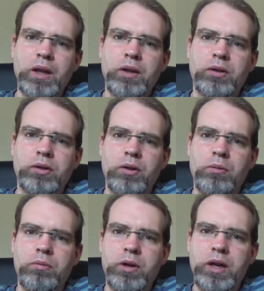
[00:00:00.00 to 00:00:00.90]

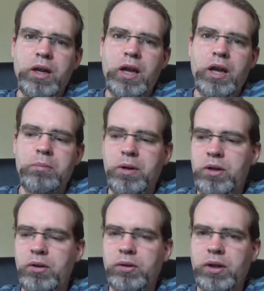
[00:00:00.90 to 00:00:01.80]
So what I had
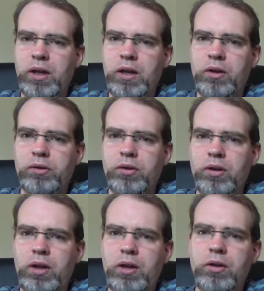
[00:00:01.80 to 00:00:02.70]
been using, and
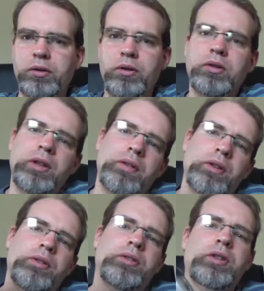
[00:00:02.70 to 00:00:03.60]
also you'll notice even
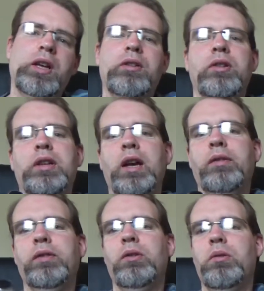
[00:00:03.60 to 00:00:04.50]
though they're standard
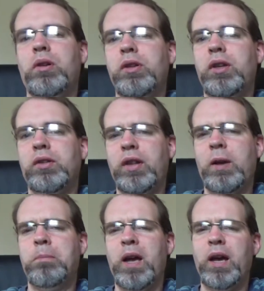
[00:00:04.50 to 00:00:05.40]
def, the quality isn't
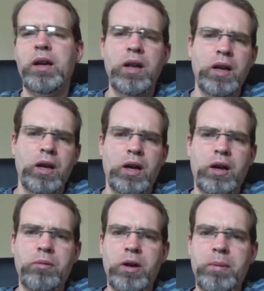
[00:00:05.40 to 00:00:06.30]
that bad.
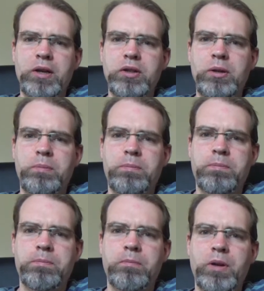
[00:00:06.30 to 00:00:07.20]
What I'm actually
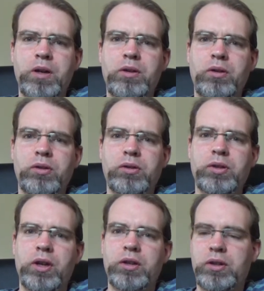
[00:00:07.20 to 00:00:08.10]
going to do is
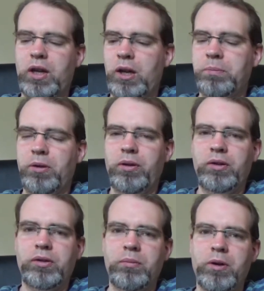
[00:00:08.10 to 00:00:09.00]
start
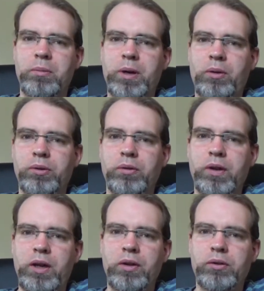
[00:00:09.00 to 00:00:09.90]
uploading some more of my older
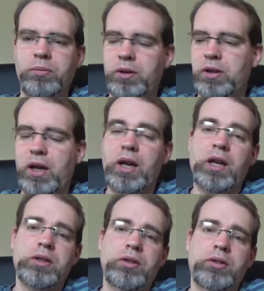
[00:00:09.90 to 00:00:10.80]
videos, which
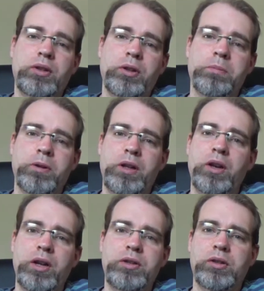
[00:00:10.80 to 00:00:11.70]
actually still look pretty
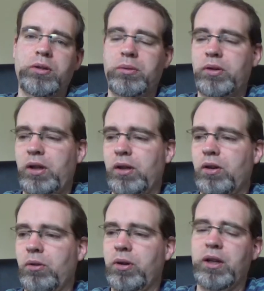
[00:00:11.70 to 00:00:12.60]
good, just it was the
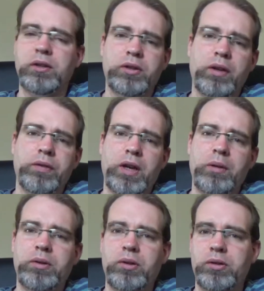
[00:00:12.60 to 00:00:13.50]
encoding and stuff that
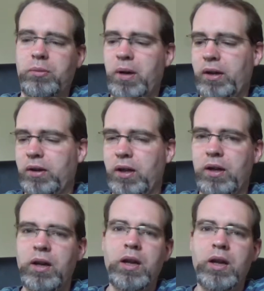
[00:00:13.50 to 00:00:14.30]
I was using back then.